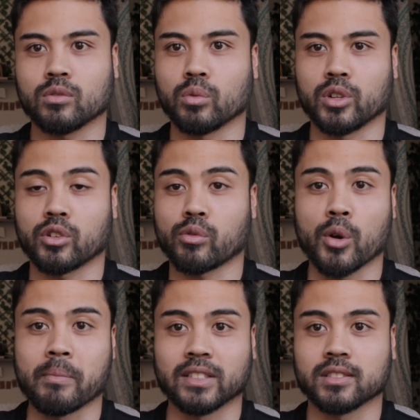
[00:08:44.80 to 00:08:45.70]
want to grow
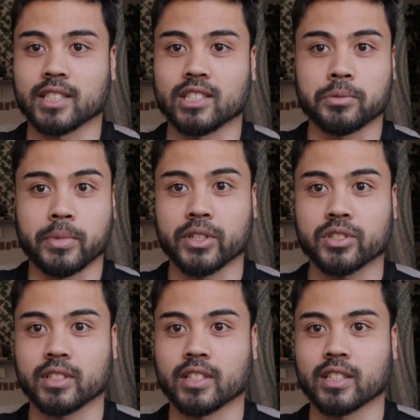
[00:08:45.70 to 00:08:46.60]
mentally and
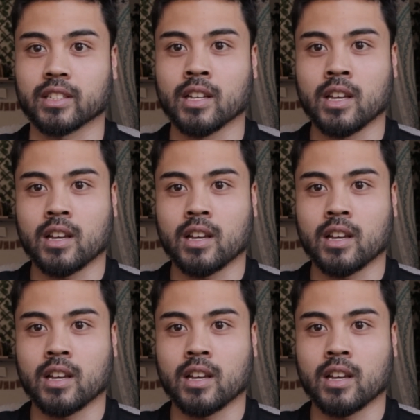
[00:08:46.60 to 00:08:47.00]
spiritually, then